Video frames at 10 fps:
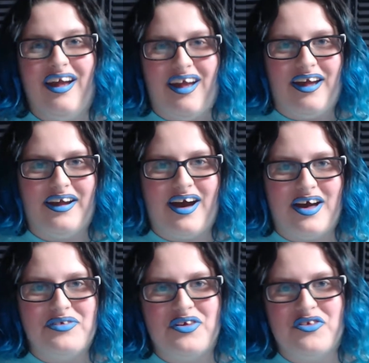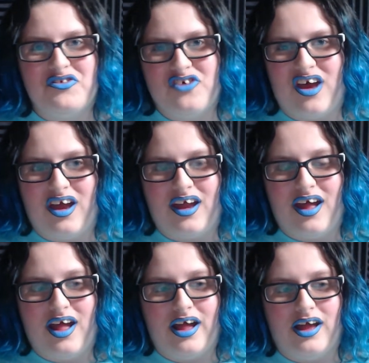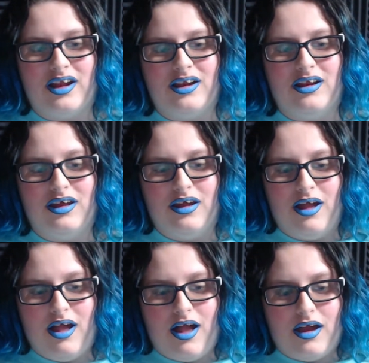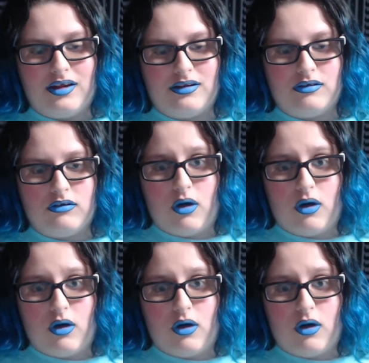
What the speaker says: Hey guys, it's Jay, and oh